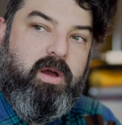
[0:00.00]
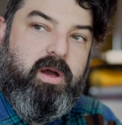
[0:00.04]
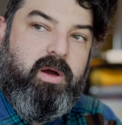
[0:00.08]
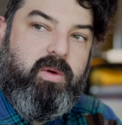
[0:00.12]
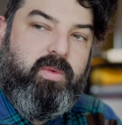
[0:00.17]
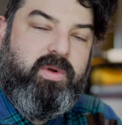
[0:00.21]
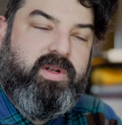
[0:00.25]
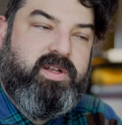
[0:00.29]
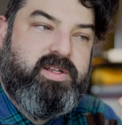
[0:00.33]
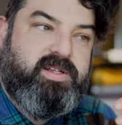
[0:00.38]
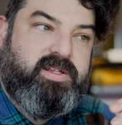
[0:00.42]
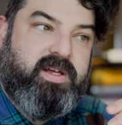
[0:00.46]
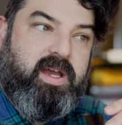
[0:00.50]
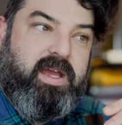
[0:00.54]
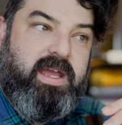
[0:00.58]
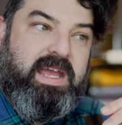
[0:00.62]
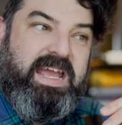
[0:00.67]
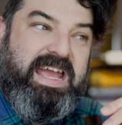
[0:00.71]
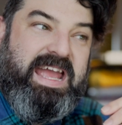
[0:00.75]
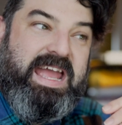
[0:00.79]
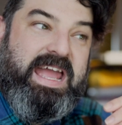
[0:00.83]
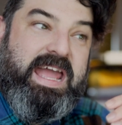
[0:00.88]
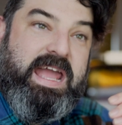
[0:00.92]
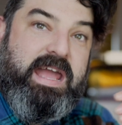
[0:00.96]
I wouldn't say
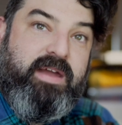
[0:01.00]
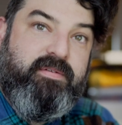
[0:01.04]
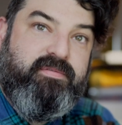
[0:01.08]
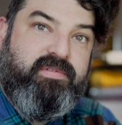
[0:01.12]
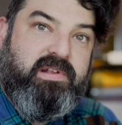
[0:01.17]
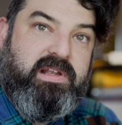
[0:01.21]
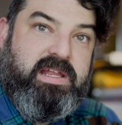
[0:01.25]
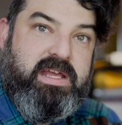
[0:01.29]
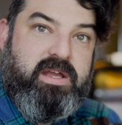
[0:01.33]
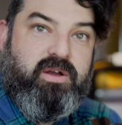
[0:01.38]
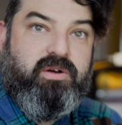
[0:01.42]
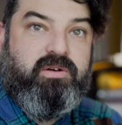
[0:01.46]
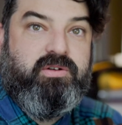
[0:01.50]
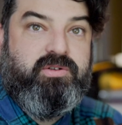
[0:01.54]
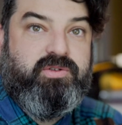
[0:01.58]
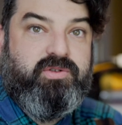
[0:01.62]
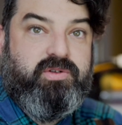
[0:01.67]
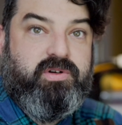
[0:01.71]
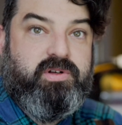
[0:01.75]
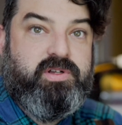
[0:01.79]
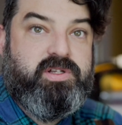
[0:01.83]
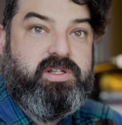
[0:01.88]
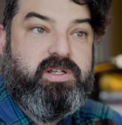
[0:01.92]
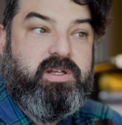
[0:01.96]
heavily
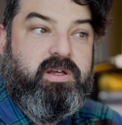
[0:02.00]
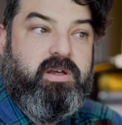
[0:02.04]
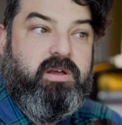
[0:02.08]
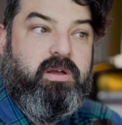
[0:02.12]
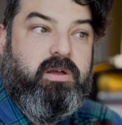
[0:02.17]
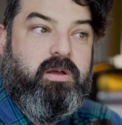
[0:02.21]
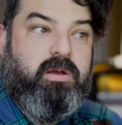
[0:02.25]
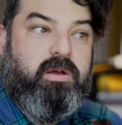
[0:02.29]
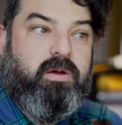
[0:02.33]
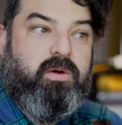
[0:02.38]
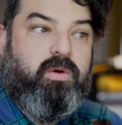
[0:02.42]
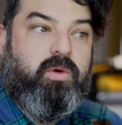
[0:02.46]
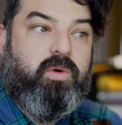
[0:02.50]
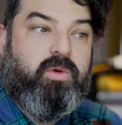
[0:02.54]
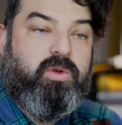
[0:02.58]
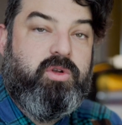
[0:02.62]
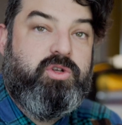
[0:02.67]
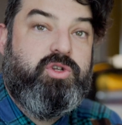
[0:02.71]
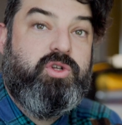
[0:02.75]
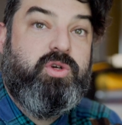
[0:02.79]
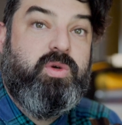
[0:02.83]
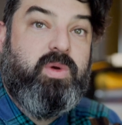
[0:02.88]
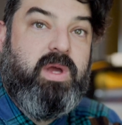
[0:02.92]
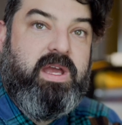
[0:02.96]
contrast or
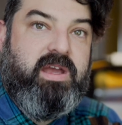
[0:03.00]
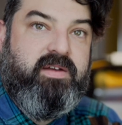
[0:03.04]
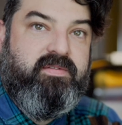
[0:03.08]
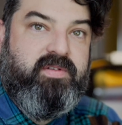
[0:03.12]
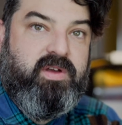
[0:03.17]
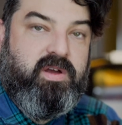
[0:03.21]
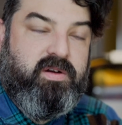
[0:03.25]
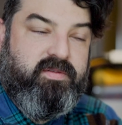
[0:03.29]
too heavy